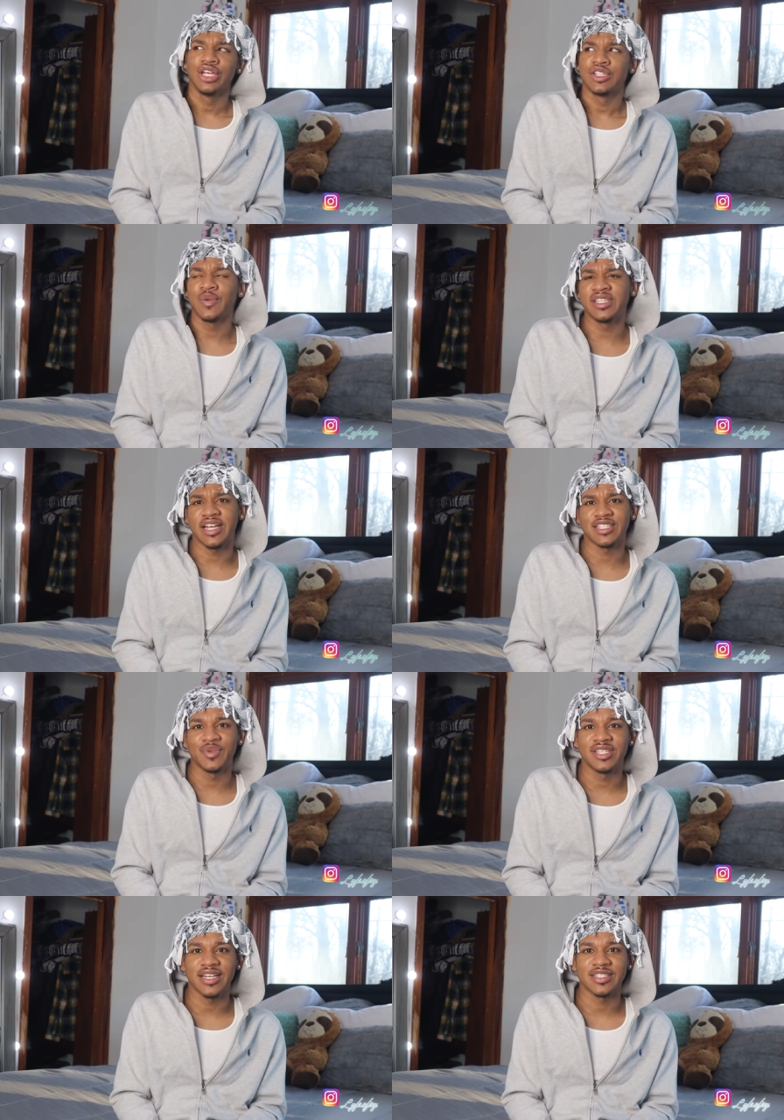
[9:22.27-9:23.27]
So we texted,
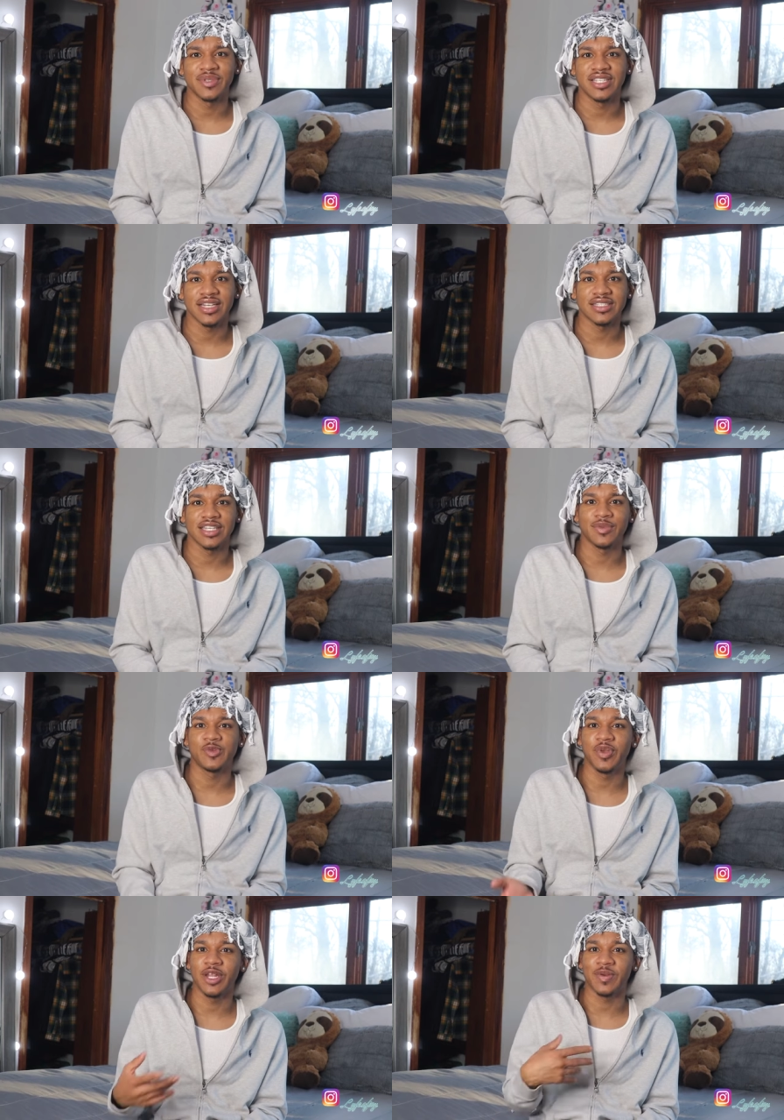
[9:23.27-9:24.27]
we texted, we texted, we
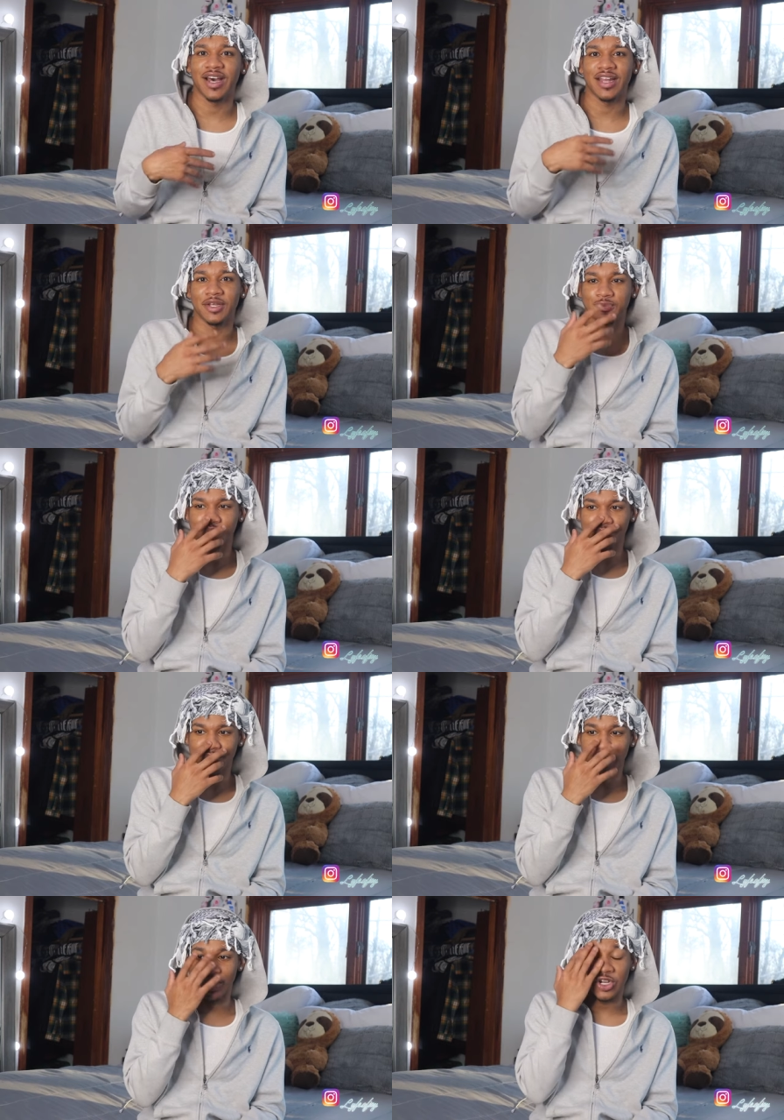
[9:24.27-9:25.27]
speaking about it.
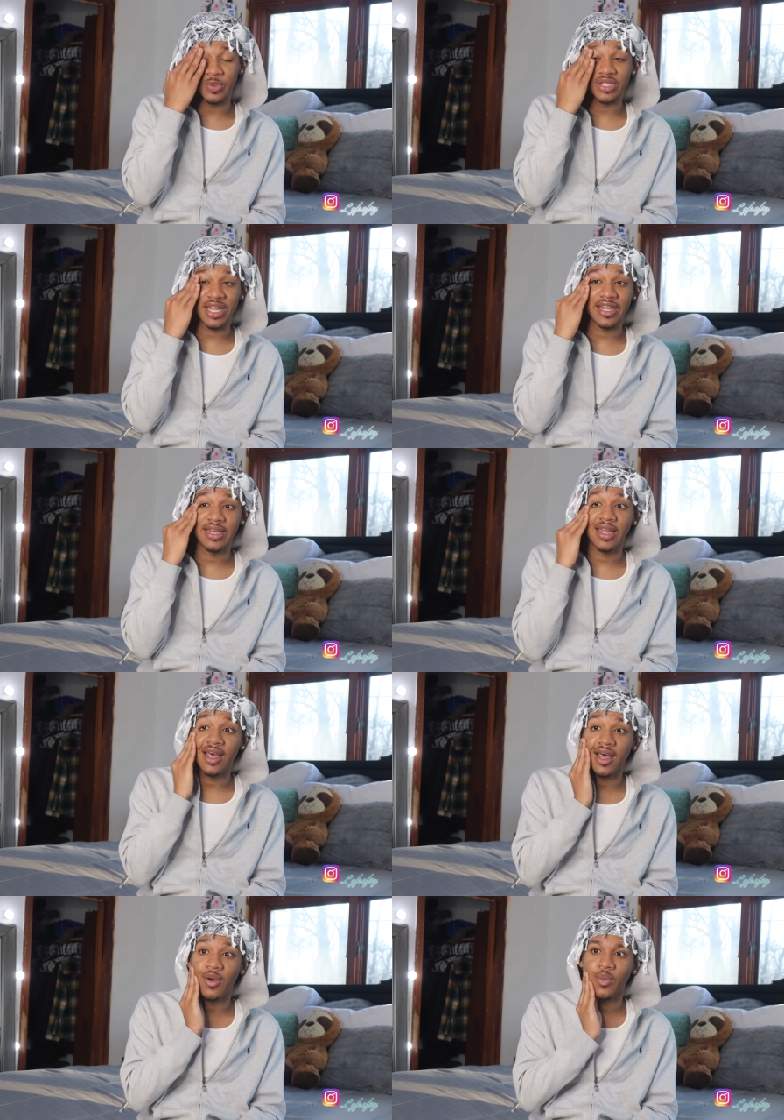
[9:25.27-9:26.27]
My godbrother like,
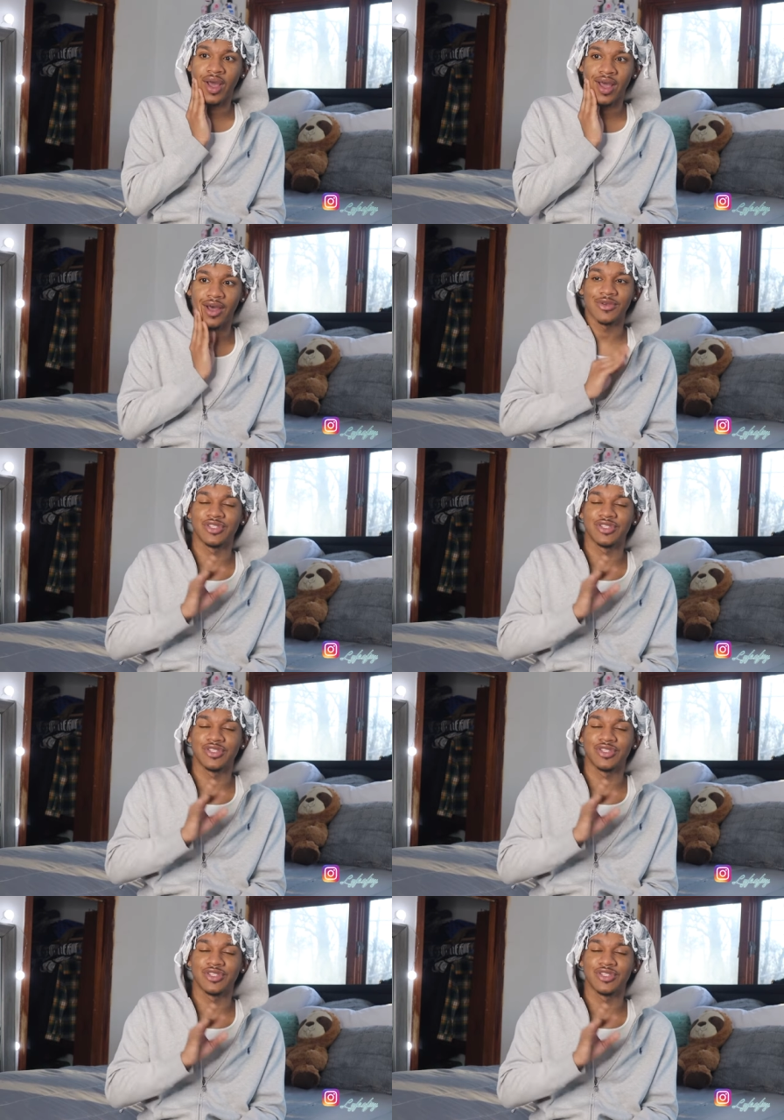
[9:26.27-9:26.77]
nah, wow.